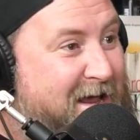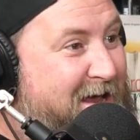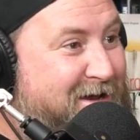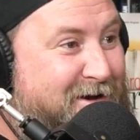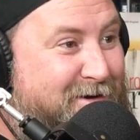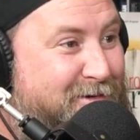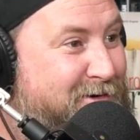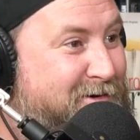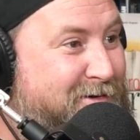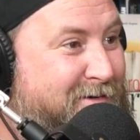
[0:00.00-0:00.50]
how
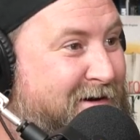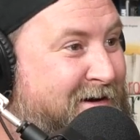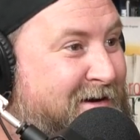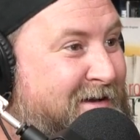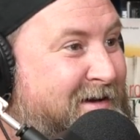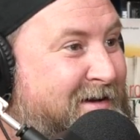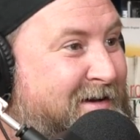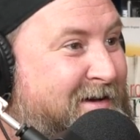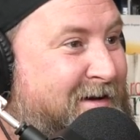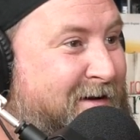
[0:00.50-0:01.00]
you would do it.
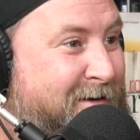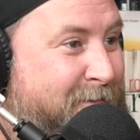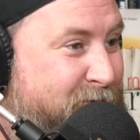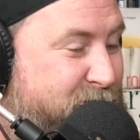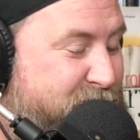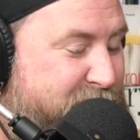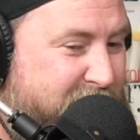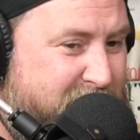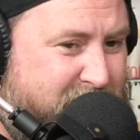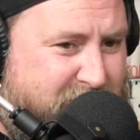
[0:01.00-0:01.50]

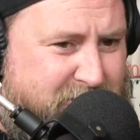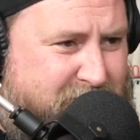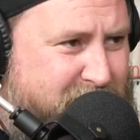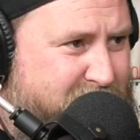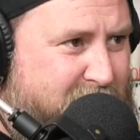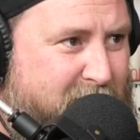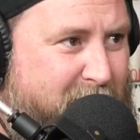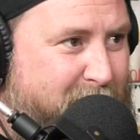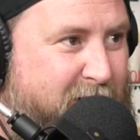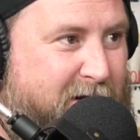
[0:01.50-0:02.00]
So he just
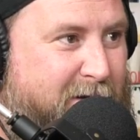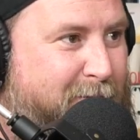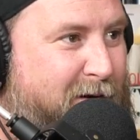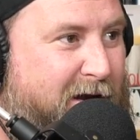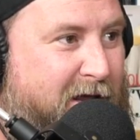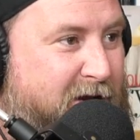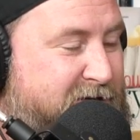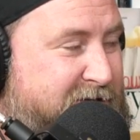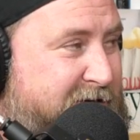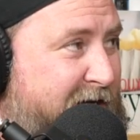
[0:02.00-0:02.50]
yeah
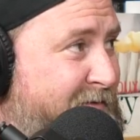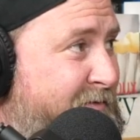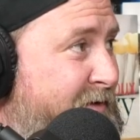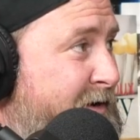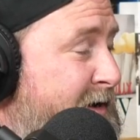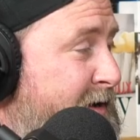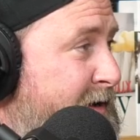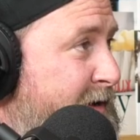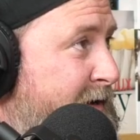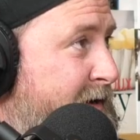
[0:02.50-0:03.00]
manipulated stuff,
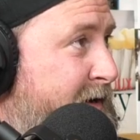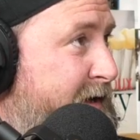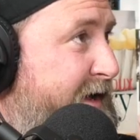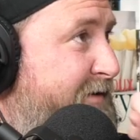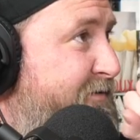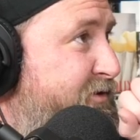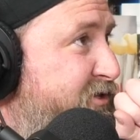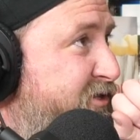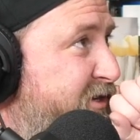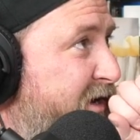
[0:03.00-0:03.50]

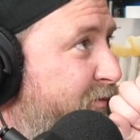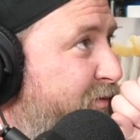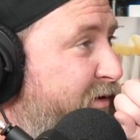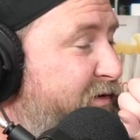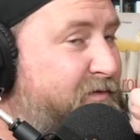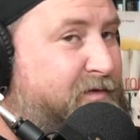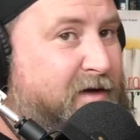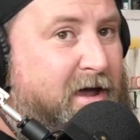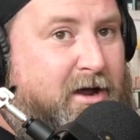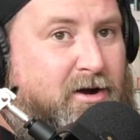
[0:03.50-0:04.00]
even stuff
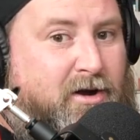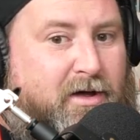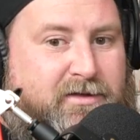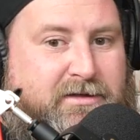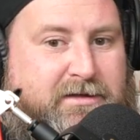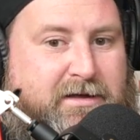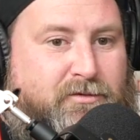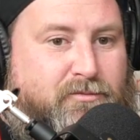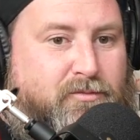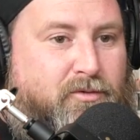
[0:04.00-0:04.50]
we found
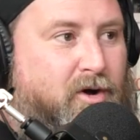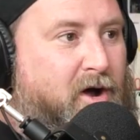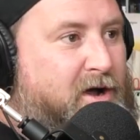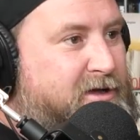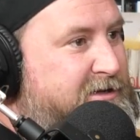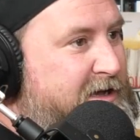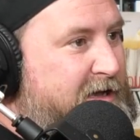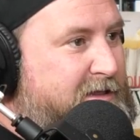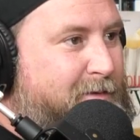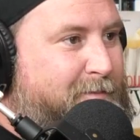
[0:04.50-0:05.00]
like
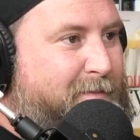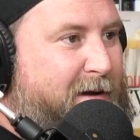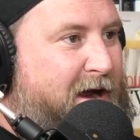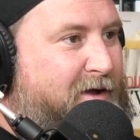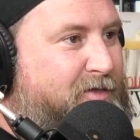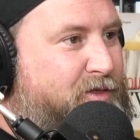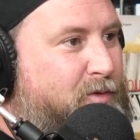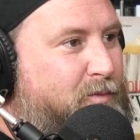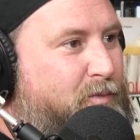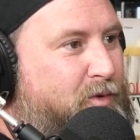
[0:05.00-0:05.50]
right down the
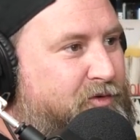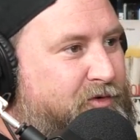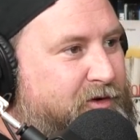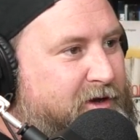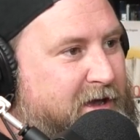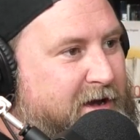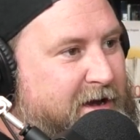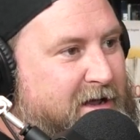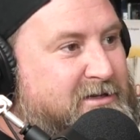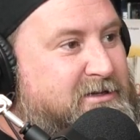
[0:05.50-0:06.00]
back that
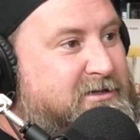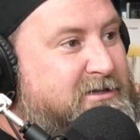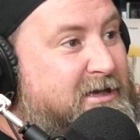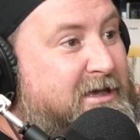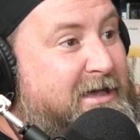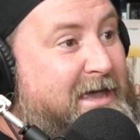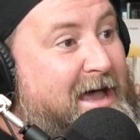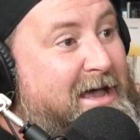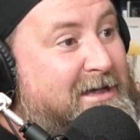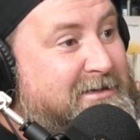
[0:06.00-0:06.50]
wasn't connected
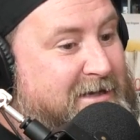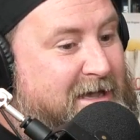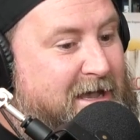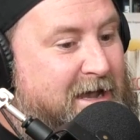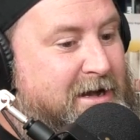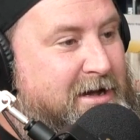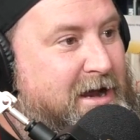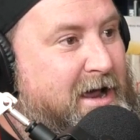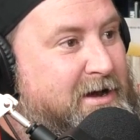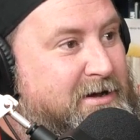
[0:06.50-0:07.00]
to gas.
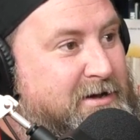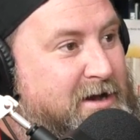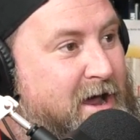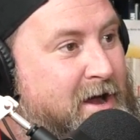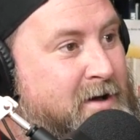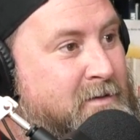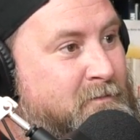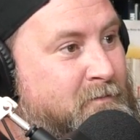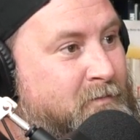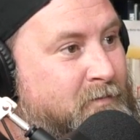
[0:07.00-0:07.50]
He'd
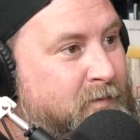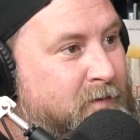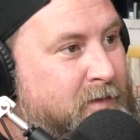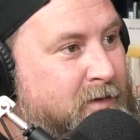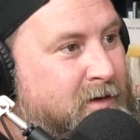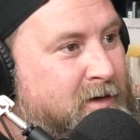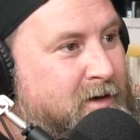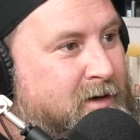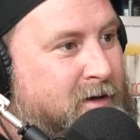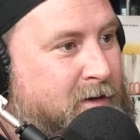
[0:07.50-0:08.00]
undone
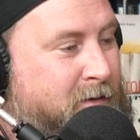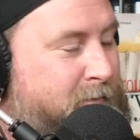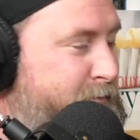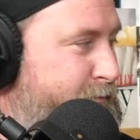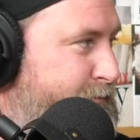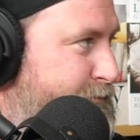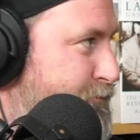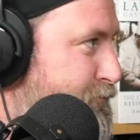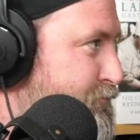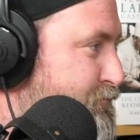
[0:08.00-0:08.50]

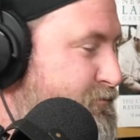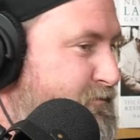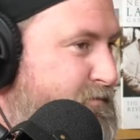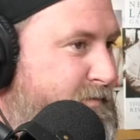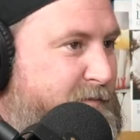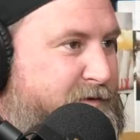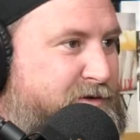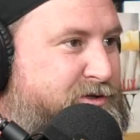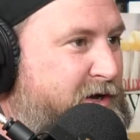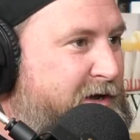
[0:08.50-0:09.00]

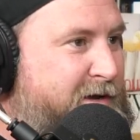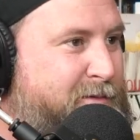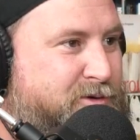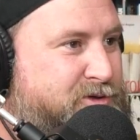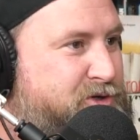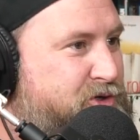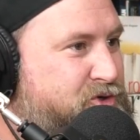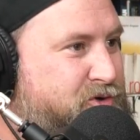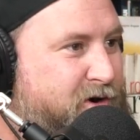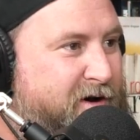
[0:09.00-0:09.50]
so he
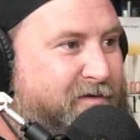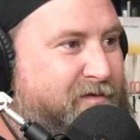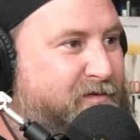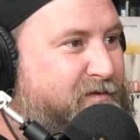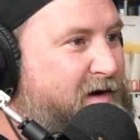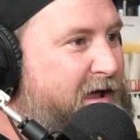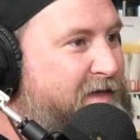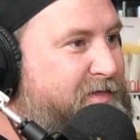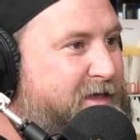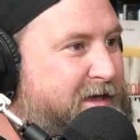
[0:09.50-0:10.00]
was just trying to
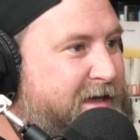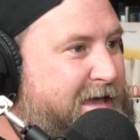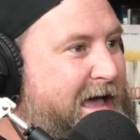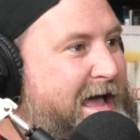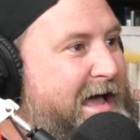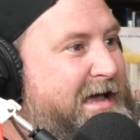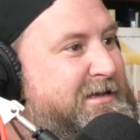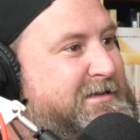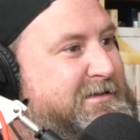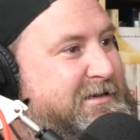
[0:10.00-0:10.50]
flood the
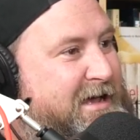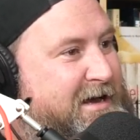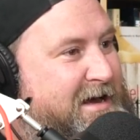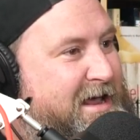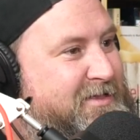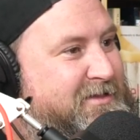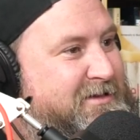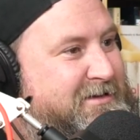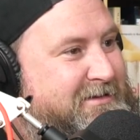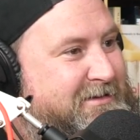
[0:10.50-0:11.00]
gas and
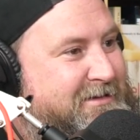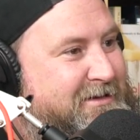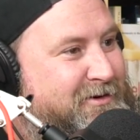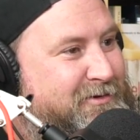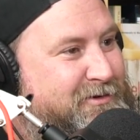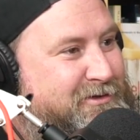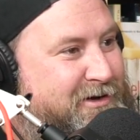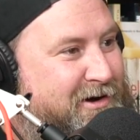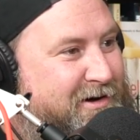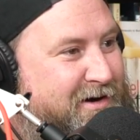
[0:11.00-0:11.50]
had this
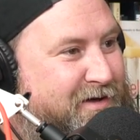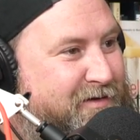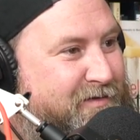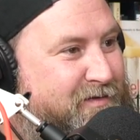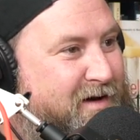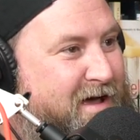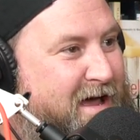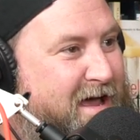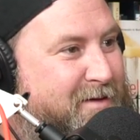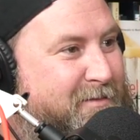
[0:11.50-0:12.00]
little tiny
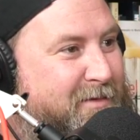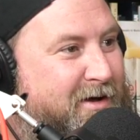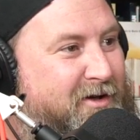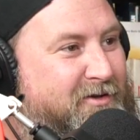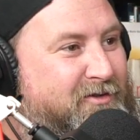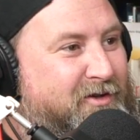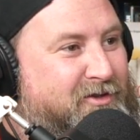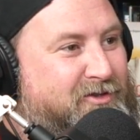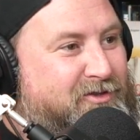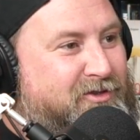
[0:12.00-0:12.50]
flame. I
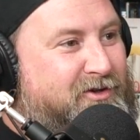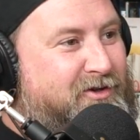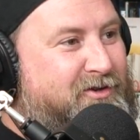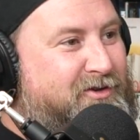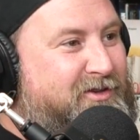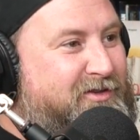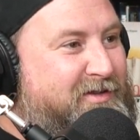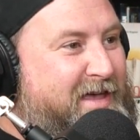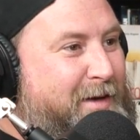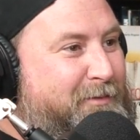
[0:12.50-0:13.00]
was like,
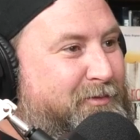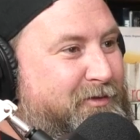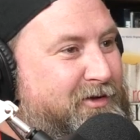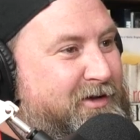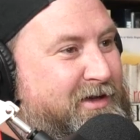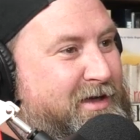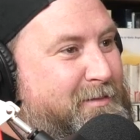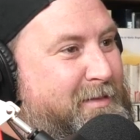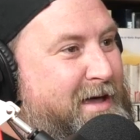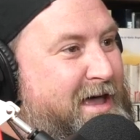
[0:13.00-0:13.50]
dude, this
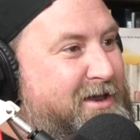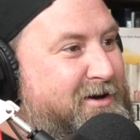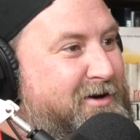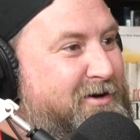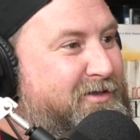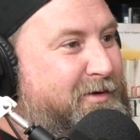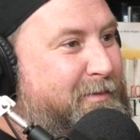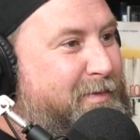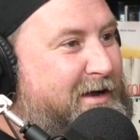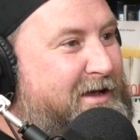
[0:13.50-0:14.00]
absolute
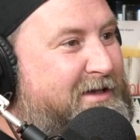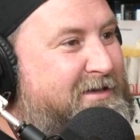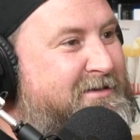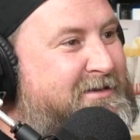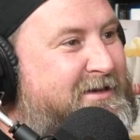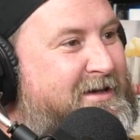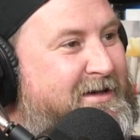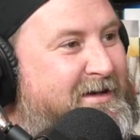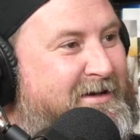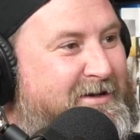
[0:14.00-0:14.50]
commandoed the
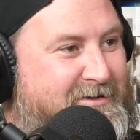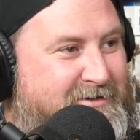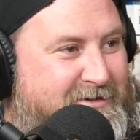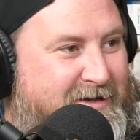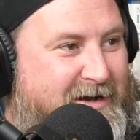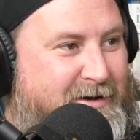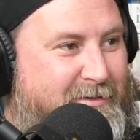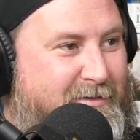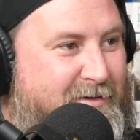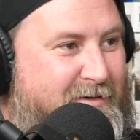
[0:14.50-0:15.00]
place.
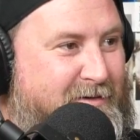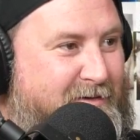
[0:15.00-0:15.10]
So, but, anyway,